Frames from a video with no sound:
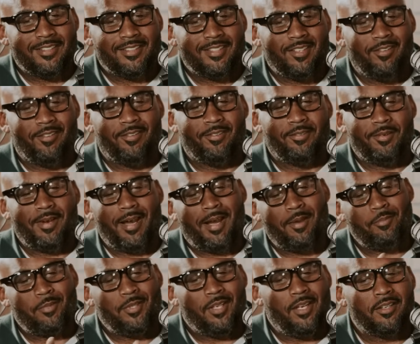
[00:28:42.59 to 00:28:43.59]
So
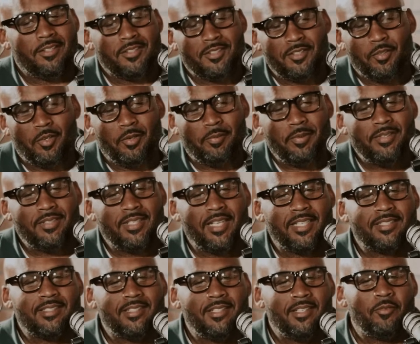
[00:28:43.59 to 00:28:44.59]
I'm talking to him. He's
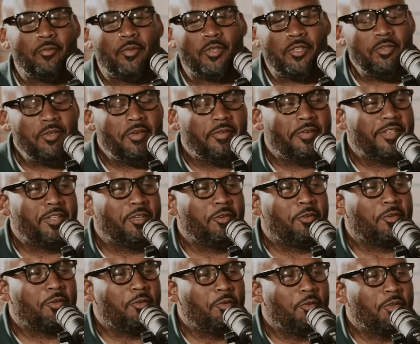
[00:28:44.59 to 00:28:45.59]
like, son, when you get ready to go
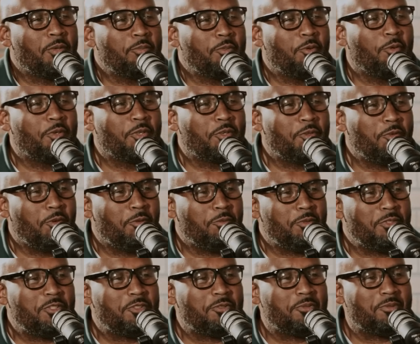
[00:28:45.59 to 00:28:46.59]
to court, I'm going to court
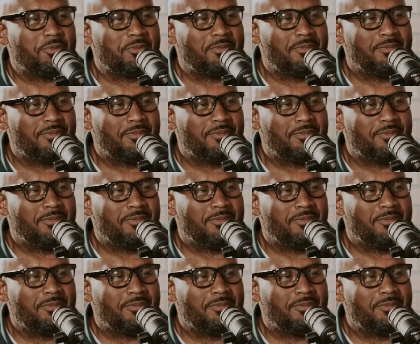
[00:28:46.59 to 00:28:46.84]
with you.